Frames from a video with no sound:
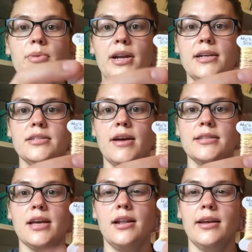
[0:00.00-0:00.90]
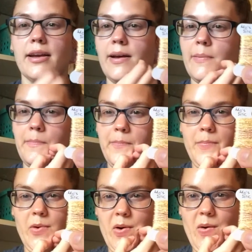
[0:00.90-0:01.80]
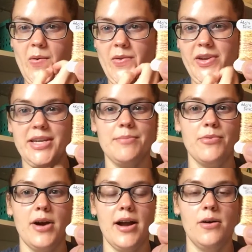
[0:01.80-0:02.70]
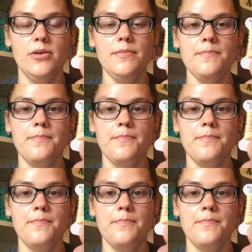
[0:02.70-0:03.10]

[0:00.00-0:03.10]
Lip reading: but it also has kind of like a more goldeny brown